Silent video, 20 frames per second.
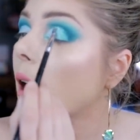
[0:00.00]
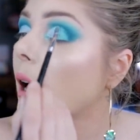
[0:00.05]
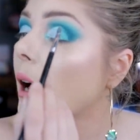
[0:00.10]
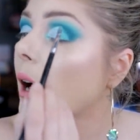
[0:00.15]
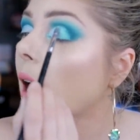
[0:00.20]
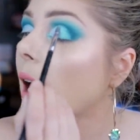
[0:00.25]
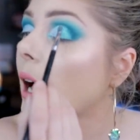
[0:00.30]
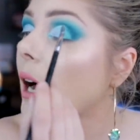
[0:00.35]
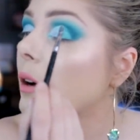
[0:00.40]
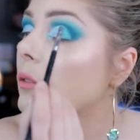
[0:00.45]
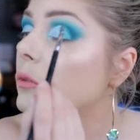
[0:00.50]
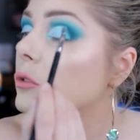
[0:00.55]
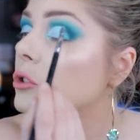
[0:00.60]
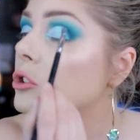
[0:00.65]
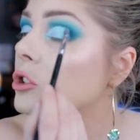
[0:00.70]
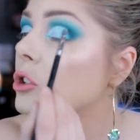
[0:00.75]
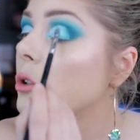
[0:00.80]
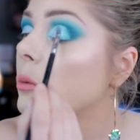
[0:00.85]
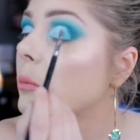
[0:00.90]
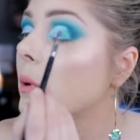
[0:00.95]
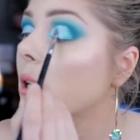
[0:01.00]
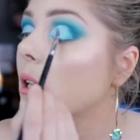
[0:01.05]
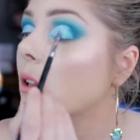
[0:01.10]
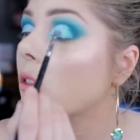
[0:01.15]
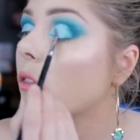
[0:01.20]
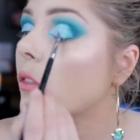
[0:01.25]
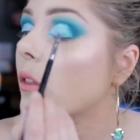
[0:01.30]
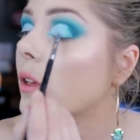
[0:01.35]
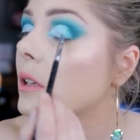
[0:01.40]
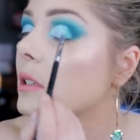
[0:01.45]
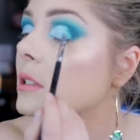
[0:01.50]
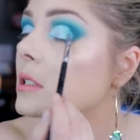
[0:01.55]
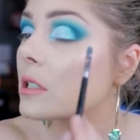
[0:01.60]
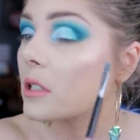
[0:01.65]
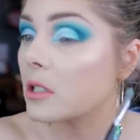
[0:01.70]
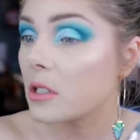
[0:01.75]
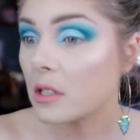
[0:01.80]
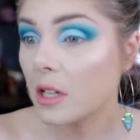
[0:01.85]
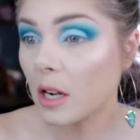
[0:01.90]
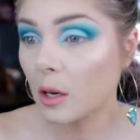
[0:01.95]
have too many things,
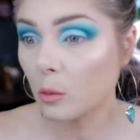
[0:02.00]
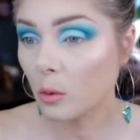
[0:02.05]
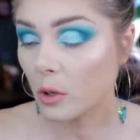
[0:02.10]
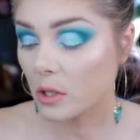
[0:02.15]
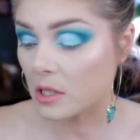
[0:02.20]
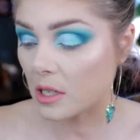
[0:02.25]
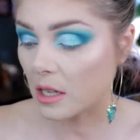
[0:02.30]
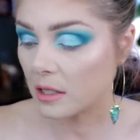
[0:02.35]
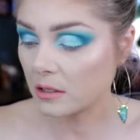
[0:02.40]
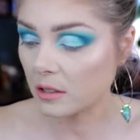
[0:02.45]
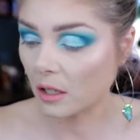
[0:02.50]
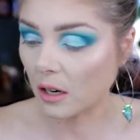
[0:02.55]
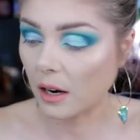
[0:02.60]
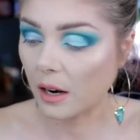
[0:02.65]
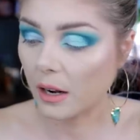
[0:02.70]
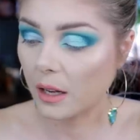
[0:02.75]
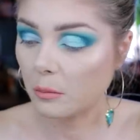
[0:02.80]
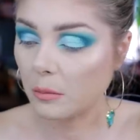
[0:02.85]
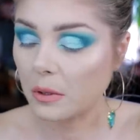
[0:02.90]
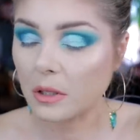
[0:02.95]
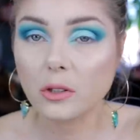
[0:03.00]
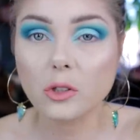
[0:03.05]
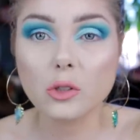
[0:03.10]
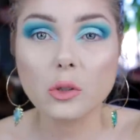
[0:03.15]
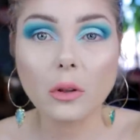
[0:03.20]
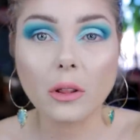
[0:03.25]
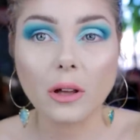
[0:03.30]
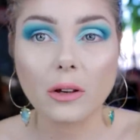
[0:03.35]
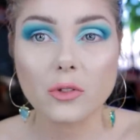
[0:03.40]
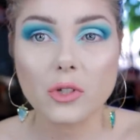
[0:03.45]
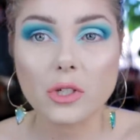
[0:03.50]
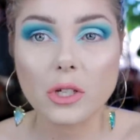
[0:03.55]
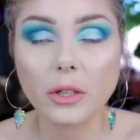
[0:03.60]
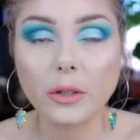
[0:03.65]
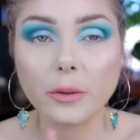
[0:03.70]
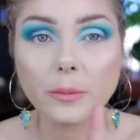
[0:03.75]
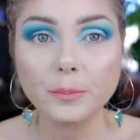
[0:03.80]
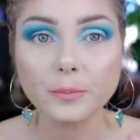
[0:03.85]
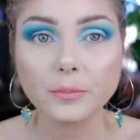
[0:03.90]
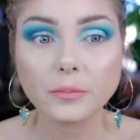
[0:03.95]
because there was a time in two
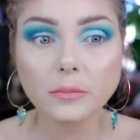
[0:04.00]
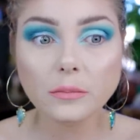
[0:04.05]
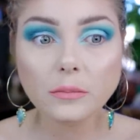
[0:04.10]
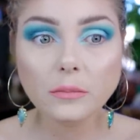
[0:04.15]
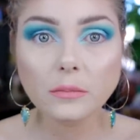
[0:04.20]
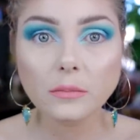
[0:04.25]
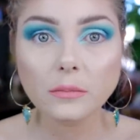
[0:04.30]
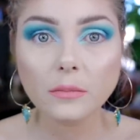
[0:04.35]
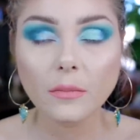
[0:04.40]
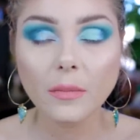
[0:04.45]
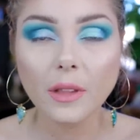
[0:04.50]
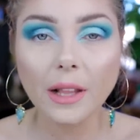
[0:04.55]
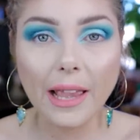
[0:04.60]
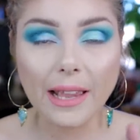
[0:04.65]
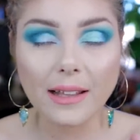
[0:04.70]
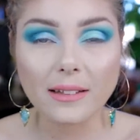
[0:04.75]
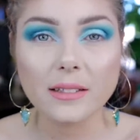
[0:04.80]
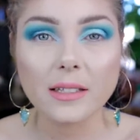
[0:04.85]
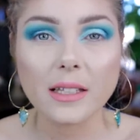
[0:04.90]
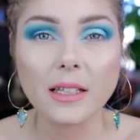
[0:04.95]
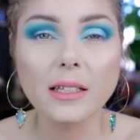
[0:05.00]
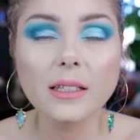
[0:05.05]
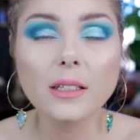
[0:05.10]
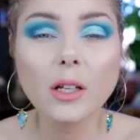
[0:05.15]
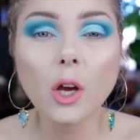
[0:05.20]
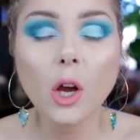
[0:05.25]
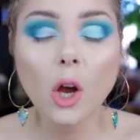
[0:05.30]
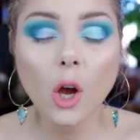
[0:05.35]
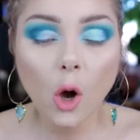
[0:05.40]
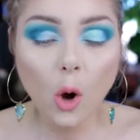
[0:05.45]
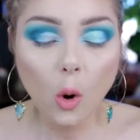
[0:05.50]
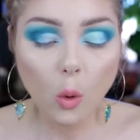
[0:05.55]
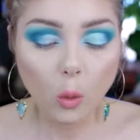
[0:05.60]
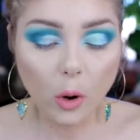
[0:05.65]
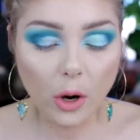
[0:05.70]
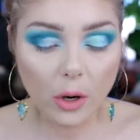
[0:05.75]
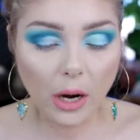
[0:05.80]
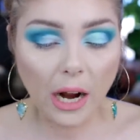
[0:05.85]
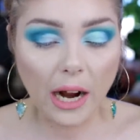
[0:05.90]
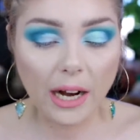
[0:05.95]
thousand eighteen
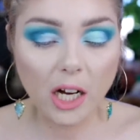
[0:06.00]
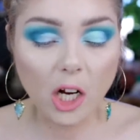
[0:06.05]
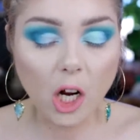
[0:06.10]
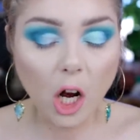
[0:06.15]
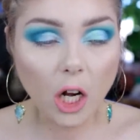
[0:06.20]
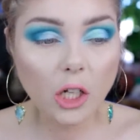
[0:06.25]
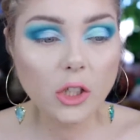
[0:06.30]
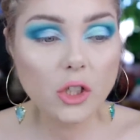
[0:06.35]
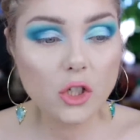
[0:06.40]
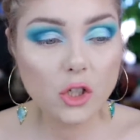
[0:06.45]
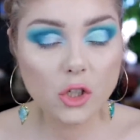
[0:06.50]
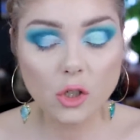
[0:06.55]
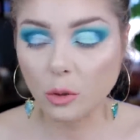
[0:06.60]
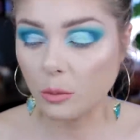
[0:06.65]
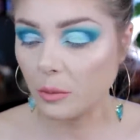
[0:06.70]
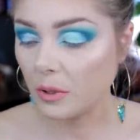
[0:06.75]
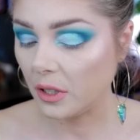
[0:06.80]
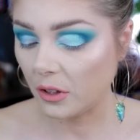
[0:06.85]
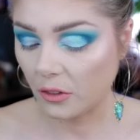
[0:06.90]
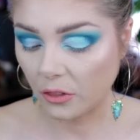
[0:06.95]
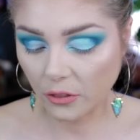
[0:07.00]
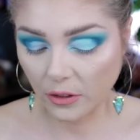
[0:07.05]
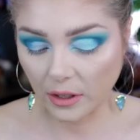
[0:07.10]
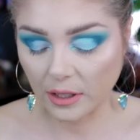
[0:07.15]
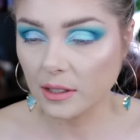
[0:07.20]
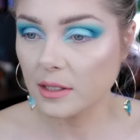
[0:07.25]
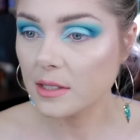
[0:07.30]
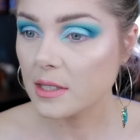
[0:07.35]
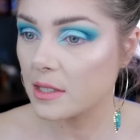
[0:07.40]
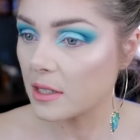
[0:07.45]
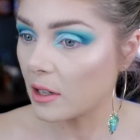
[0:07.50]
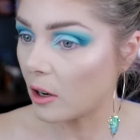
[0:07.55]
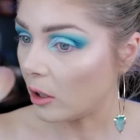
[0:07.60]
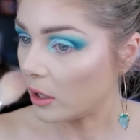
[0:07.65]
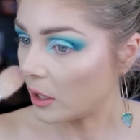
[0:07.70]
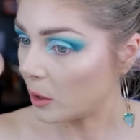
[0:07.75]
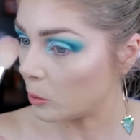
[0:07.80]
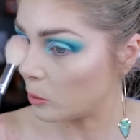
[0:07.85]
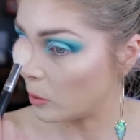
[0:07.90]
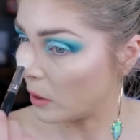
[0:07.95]
where I got so many things
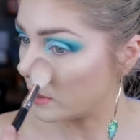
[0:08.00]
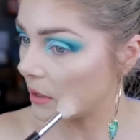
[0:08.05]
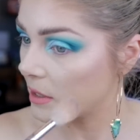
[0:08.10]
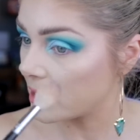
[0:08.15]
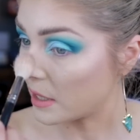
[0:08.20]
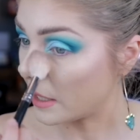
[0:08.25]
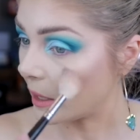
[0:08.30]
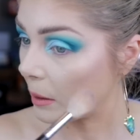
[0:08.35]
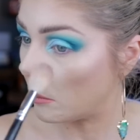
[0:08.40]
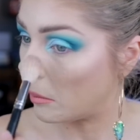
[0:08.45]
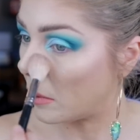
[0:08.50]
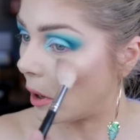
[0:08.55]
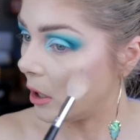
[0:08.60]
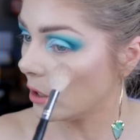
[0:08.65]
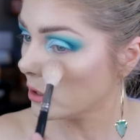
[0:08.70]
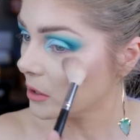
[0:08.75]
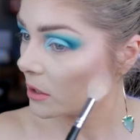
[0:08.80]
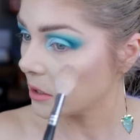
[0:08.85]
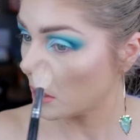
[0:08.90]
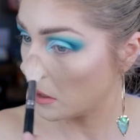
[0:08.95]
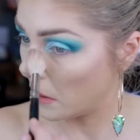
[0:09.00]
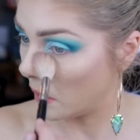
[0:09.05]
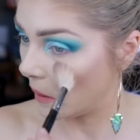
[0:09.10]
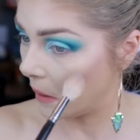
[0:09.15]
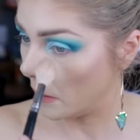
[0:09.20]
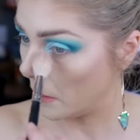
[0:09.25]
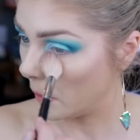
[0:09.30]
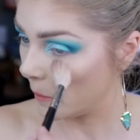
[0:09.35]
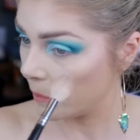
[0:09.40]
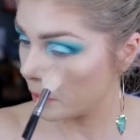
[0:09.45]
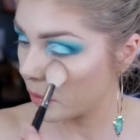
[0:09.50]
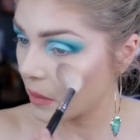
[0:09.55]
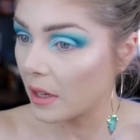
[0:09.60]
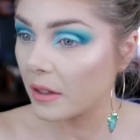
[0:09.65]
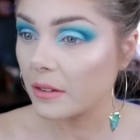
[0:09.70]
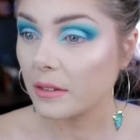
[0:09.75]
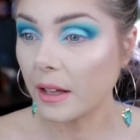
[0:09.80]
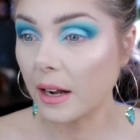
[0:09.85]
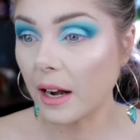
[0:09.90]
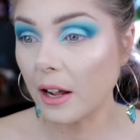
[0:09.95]
all at once, like bought, um,
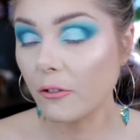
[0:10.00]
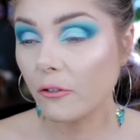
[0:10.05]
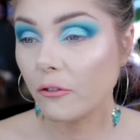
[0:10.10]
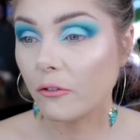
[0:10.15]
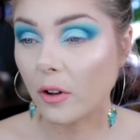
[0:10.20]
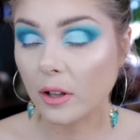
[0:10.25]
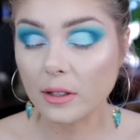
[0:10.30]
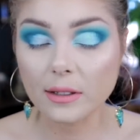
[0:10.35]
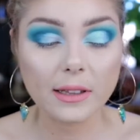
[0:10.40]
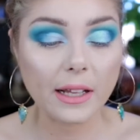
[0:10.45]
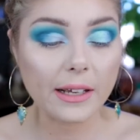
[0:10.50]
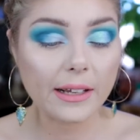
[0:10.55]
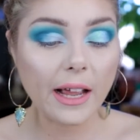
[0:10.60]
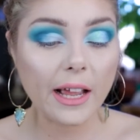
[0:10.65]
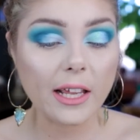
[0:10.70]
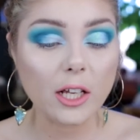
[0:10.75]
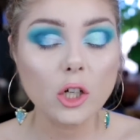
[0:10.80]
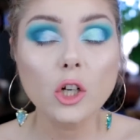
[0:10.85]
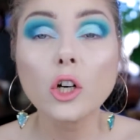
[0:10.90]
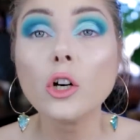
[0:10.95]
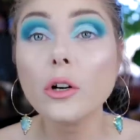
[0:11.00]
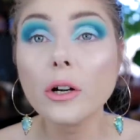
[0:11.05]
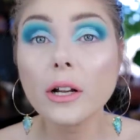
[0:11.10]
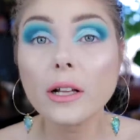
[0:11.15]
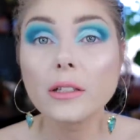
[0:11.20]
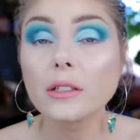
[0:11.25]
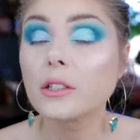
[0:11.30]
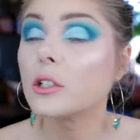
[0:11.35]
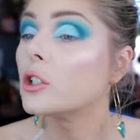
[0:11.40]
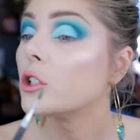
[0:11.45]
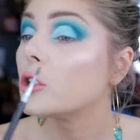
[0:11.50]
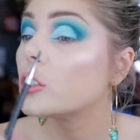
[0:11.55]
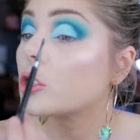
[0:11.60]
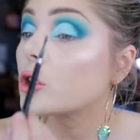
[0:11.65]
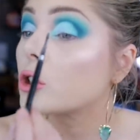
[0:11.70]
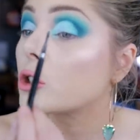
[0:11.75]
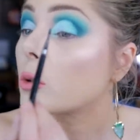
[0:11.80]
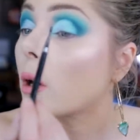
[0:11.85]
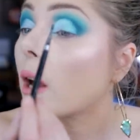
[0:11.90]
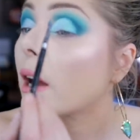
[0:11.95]
that I felt like I couldn't
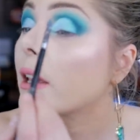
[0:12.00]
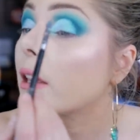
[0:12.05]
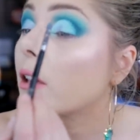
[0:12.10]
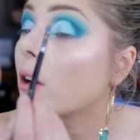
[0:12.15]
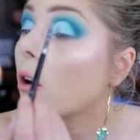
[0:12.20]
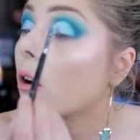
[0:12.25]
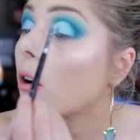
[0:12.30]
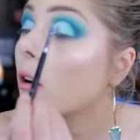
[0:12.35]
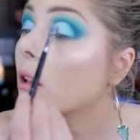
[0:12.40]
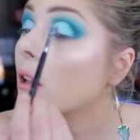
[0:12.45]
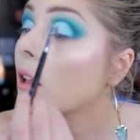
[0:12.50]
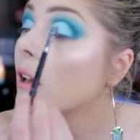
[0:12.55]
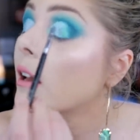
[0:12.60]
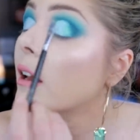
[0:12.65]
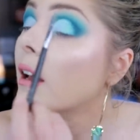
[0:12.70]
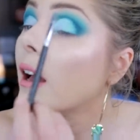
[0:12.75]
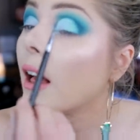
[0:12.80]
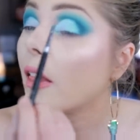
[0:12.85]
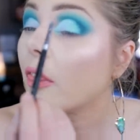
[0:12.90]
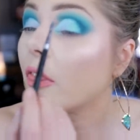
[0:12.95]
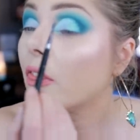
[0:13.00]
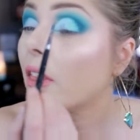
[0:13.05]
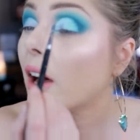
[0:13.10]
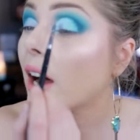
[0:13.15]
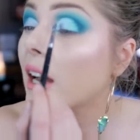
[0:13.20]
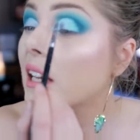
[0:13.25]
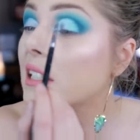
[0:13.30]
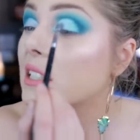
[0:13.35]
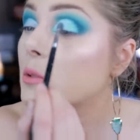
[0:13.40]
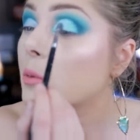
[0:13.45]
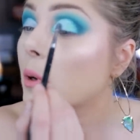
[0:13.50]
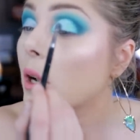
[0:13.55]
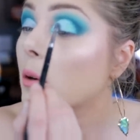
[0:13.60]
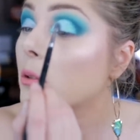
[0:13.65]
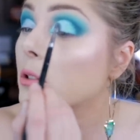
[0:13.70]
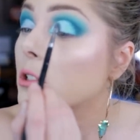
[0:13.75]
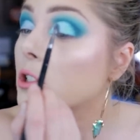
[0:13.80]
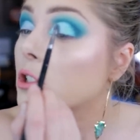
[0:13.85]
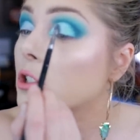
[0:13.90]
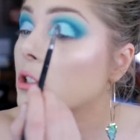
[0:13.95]
try it all. And that's what I
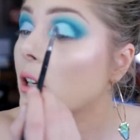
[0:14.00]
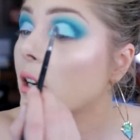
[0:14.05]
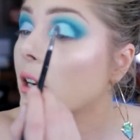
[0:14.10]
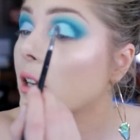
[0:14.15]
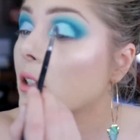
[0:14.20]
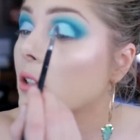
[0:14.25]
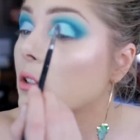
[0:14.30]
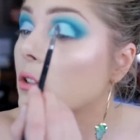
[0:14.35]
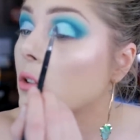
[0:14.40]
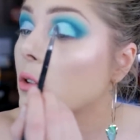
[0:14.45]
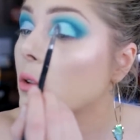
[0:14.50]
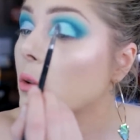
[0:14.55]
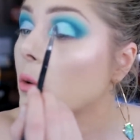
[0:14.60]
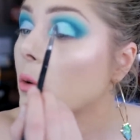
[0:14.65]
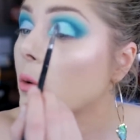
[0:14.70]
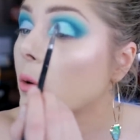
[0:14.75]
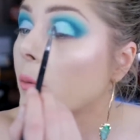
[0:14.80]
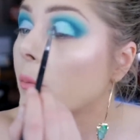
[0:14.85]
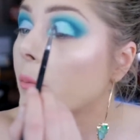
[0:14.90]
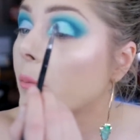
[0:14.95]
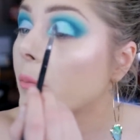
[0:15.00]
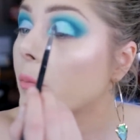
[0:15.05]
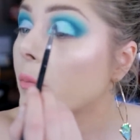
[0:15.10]
was trying to